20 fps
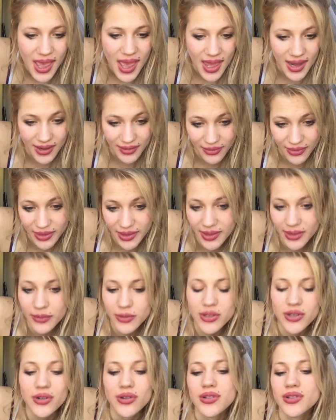and everything that
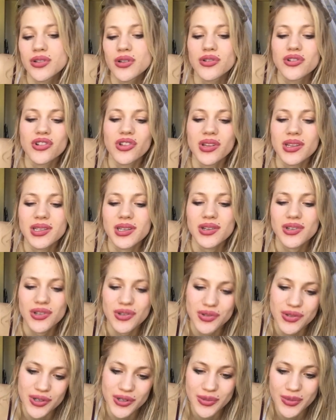we do to socialize on
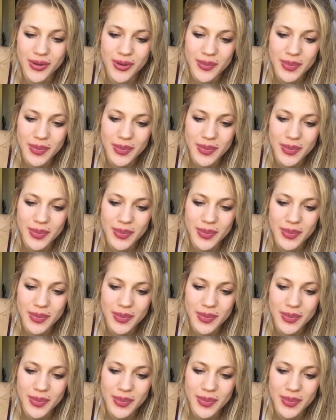YouTube.